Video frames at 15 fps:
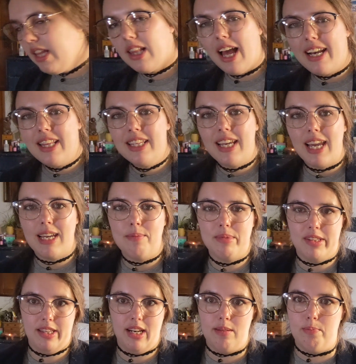A lot of the games
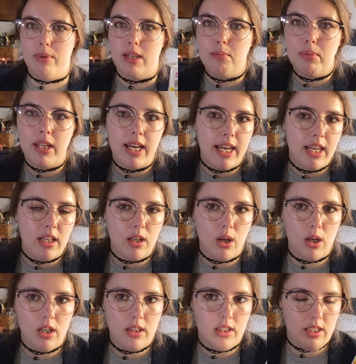that I've been playing
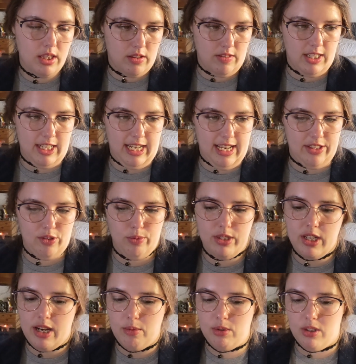on the 3DS, which
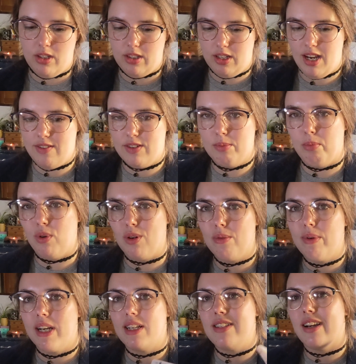I will cover more
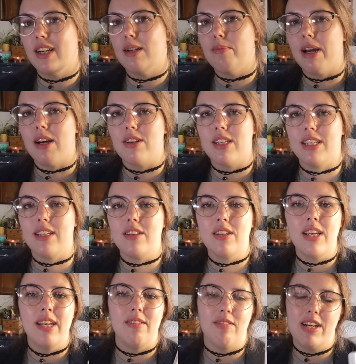when I talk about its
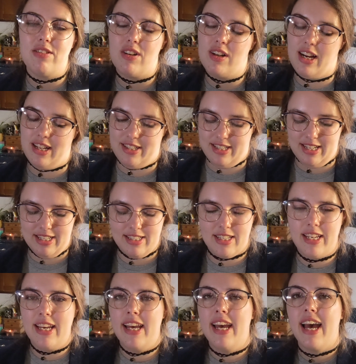retro content,
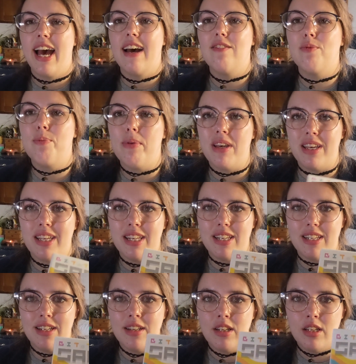have
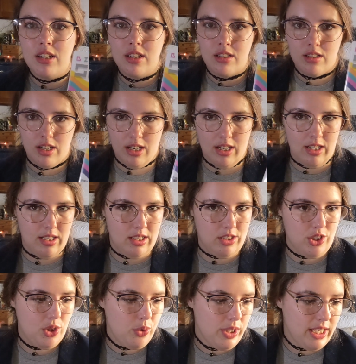been
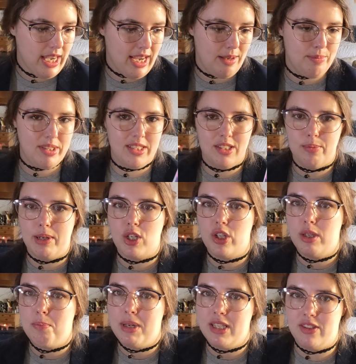2D games and
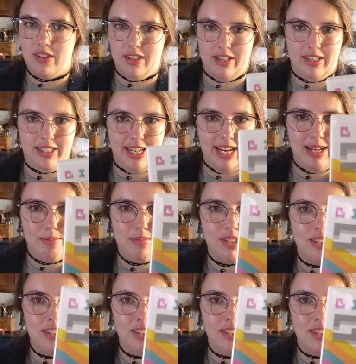especially pixel art games.